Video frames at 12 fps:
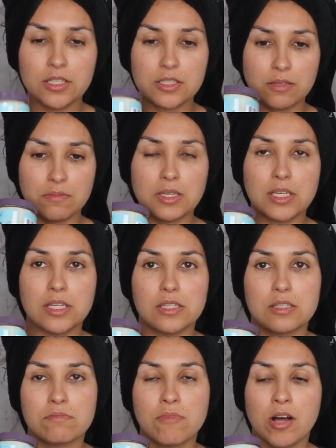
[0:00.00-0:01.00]
To me it
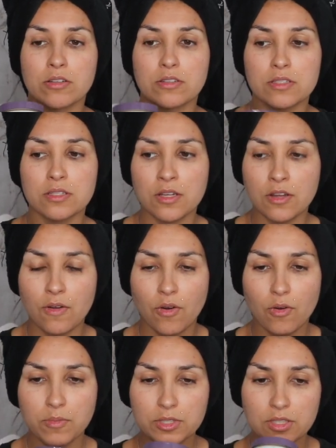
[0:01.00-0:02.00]
smells
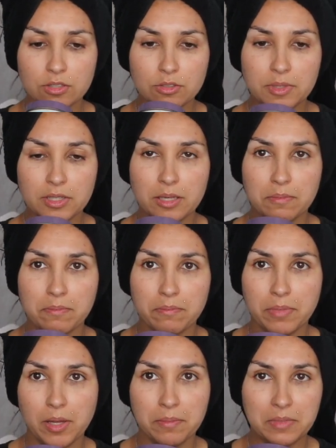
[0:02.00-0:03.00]
almost a little bit like
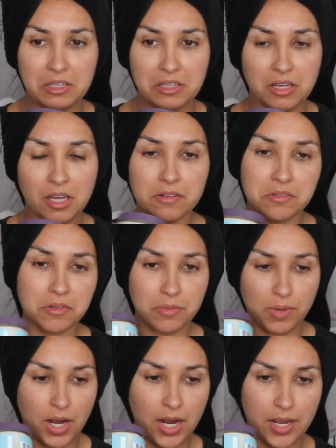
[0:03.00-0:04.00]
pumpkin. I don't know
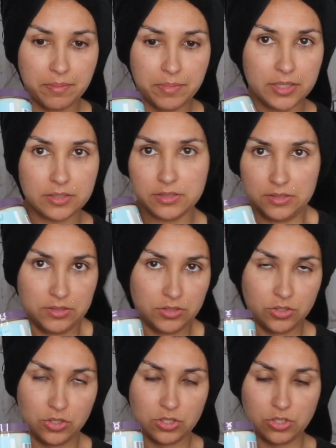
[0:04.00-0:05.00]
why, but
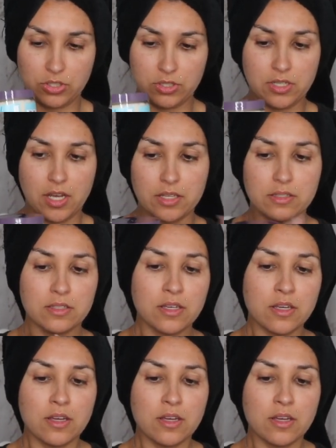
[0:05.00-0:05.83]
it just does.